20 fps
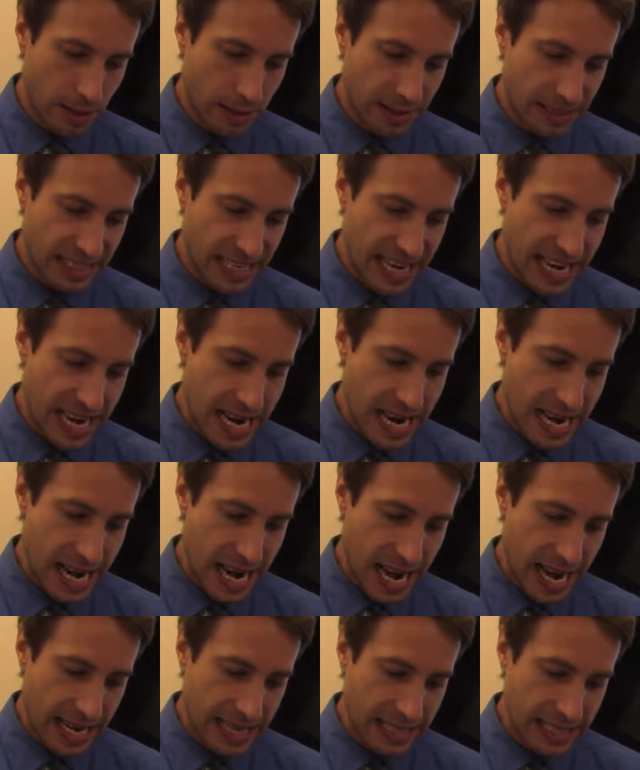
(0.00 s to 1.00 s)
to
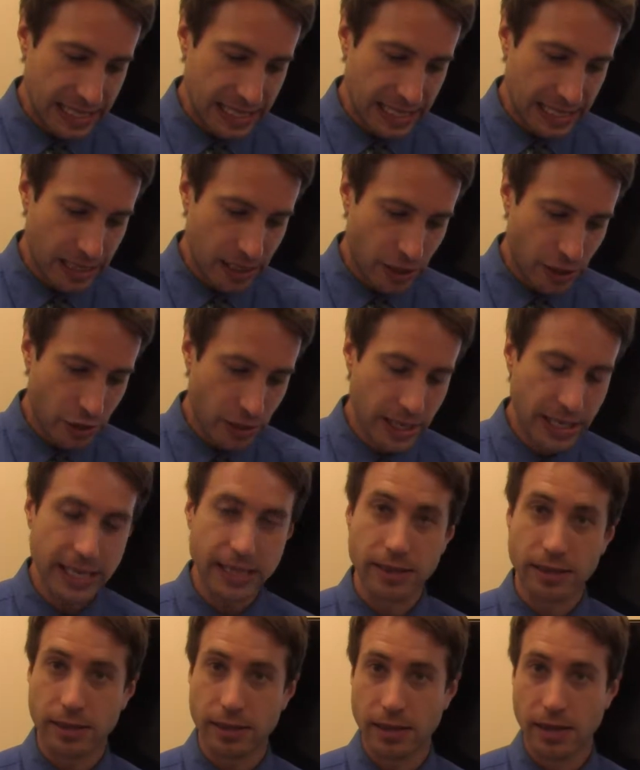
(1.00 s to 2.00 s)
90
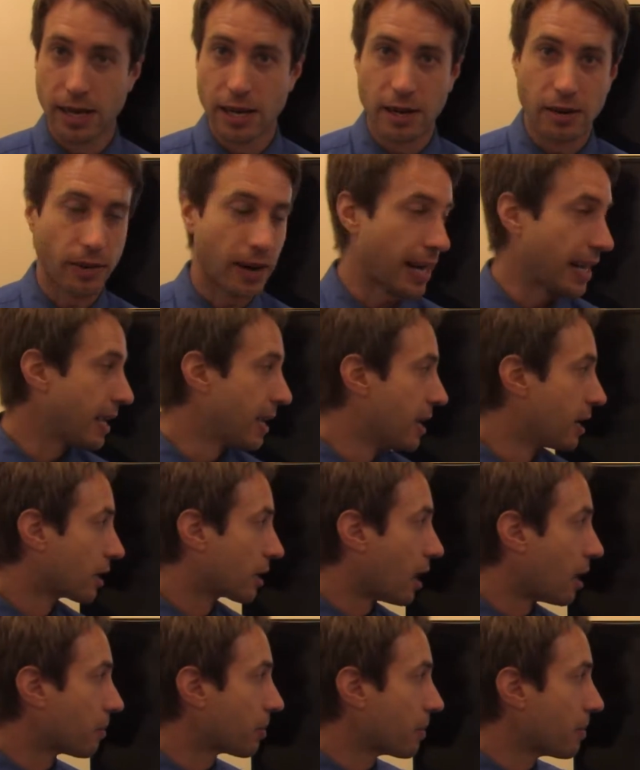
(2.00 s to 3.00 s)
degrees, right?
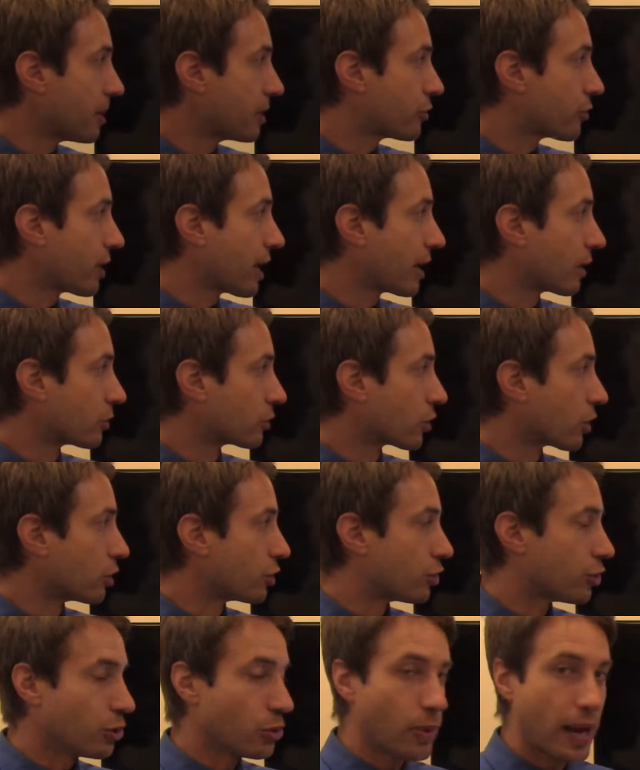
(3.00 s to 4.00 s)
Complementary angles are
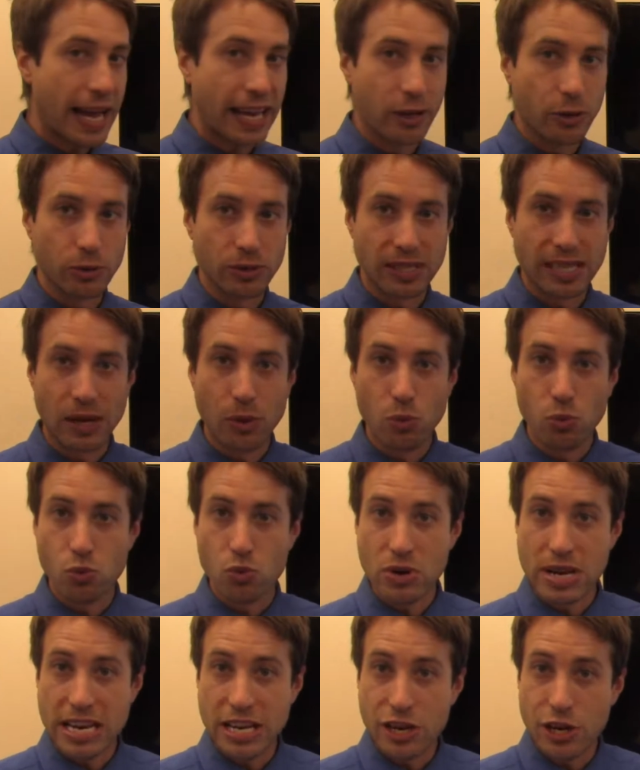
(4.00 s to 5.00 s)
two angles that
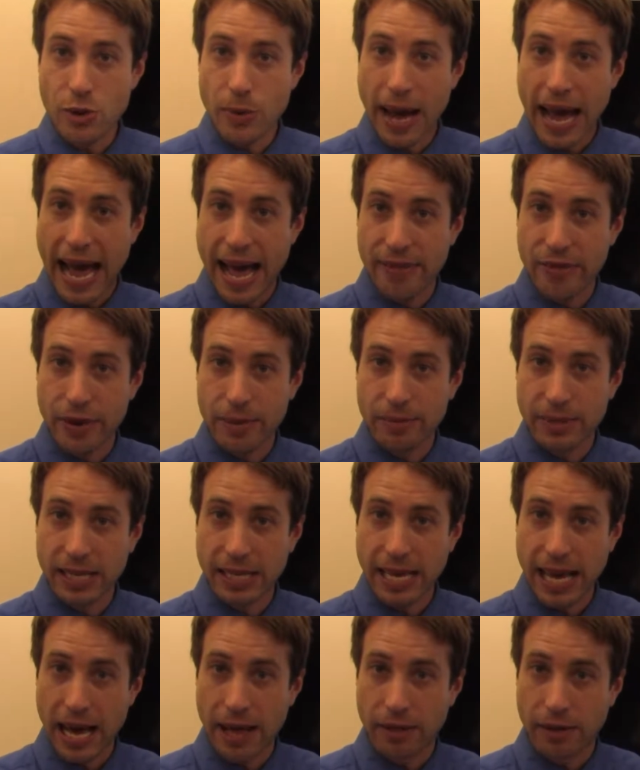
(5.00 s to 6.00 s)
when you add them
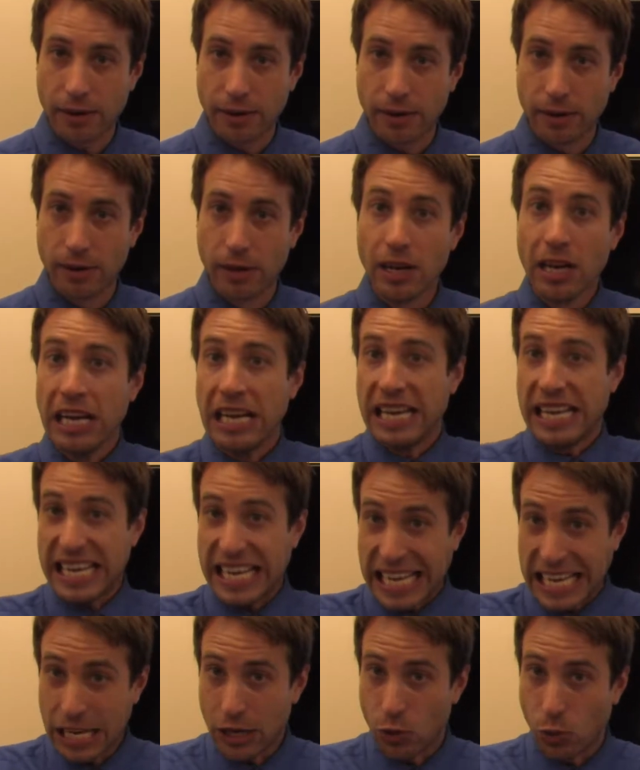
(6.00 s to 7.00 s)
together
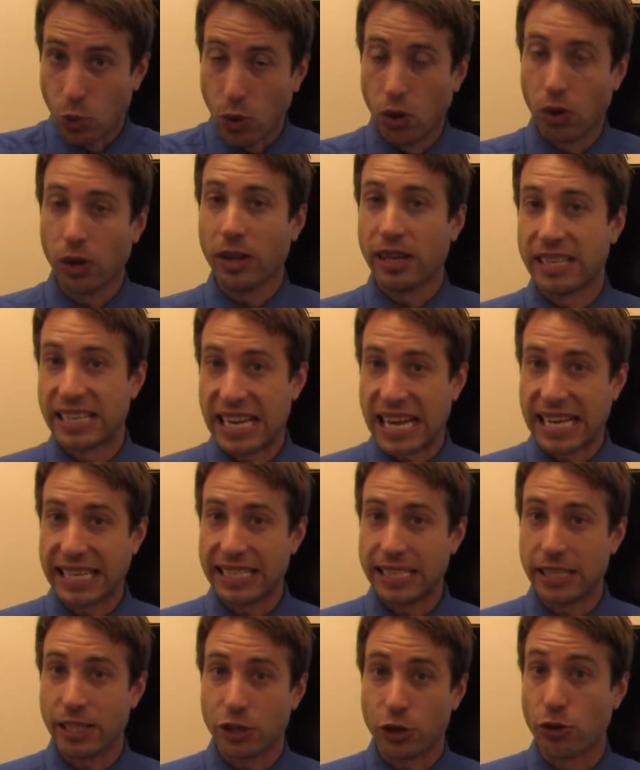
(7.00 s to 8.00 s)
equal
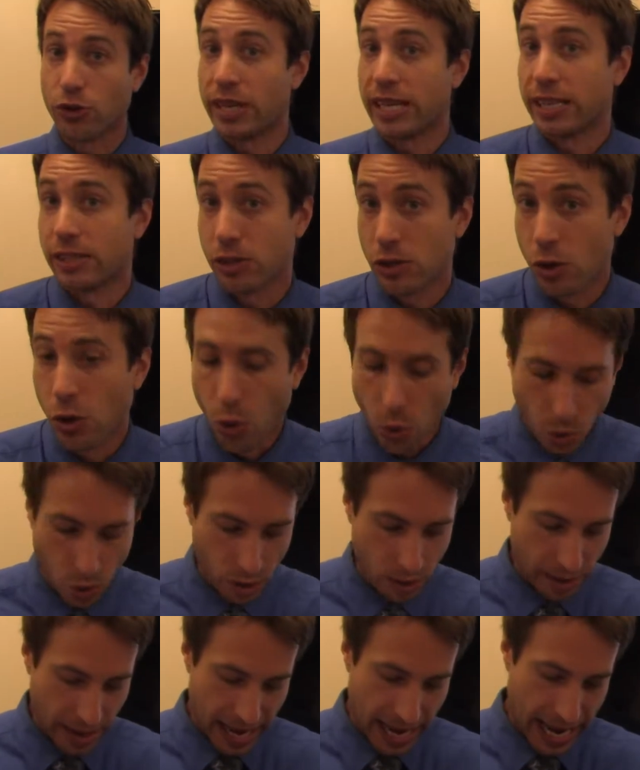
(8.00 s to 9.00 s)
90 degrees,
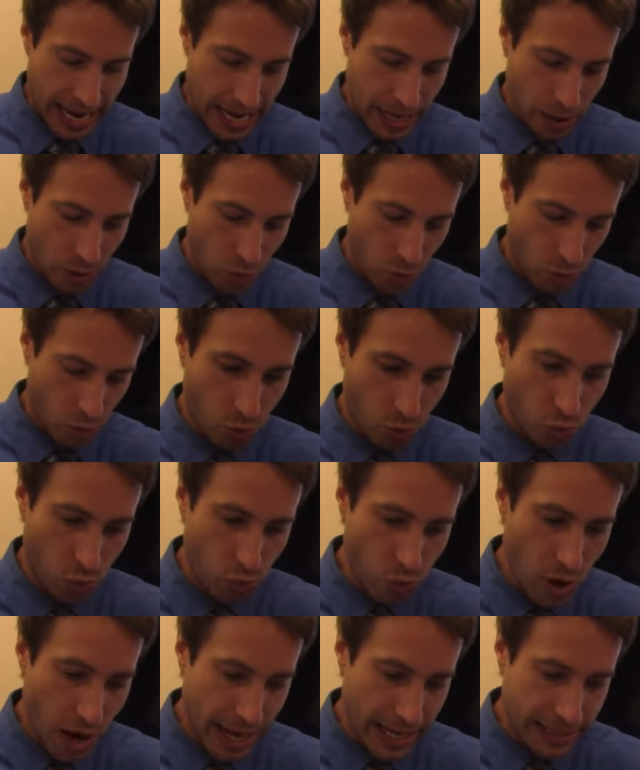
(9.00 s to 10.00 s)
or a
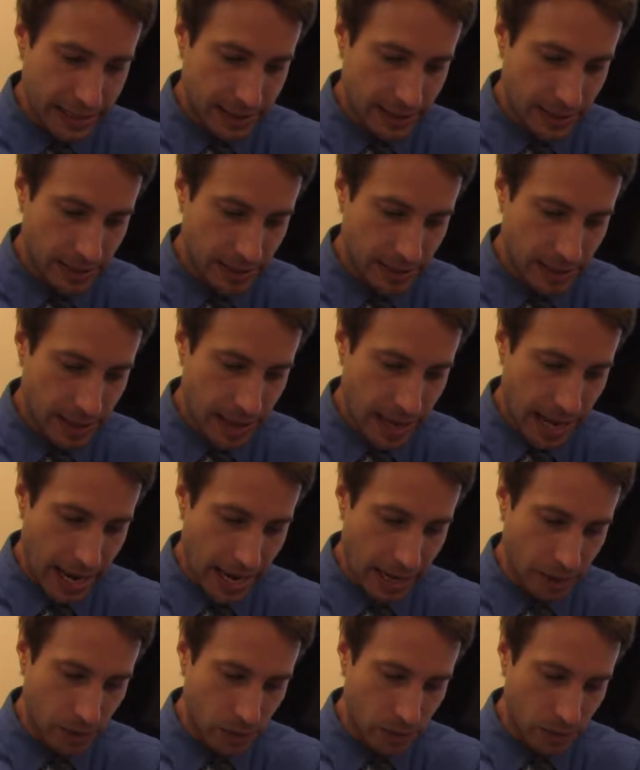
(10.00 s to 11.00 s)
right
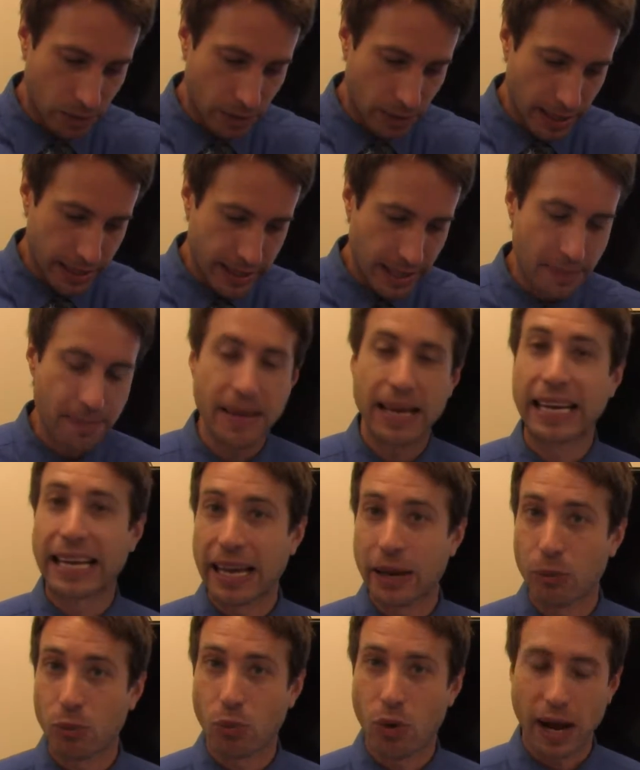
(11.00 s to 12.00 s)
angle, right? They make
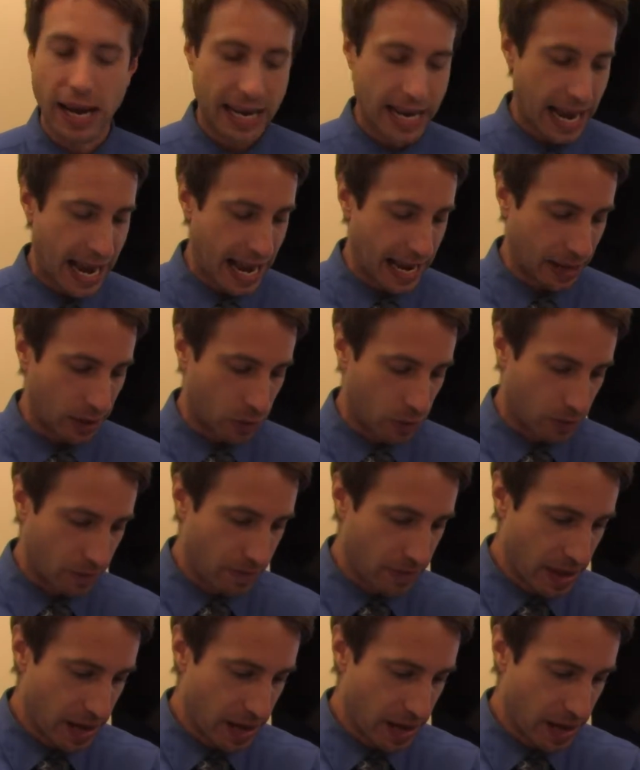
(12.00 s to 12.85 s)
a right angle.